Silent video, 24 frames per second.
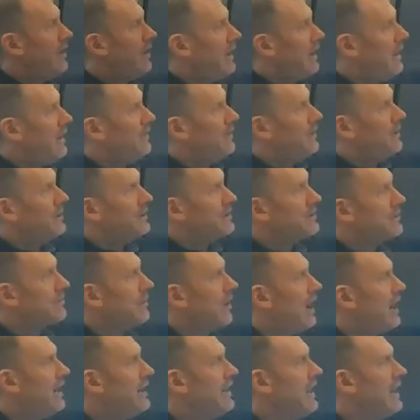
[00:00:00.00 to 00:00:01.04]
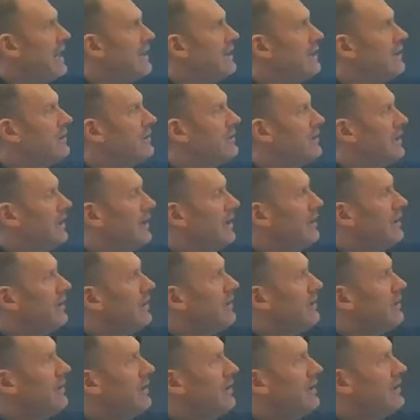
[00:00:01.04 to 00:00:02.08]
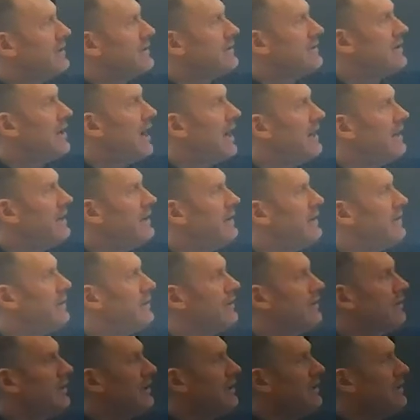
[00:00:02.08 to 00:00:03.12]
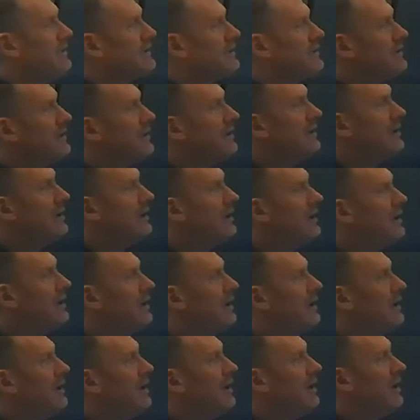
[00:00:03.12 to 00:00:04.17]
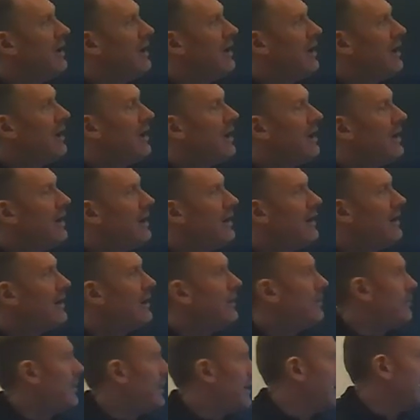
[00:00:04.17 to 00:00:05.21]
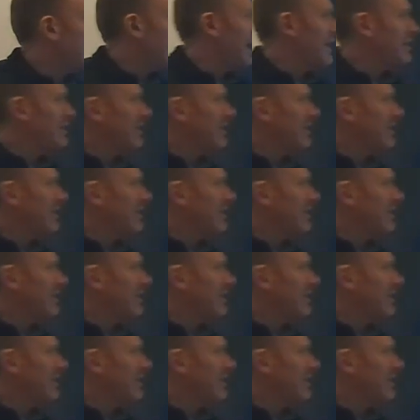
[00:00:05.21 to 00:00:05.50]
and their stride angle here is 90 degrees. A guy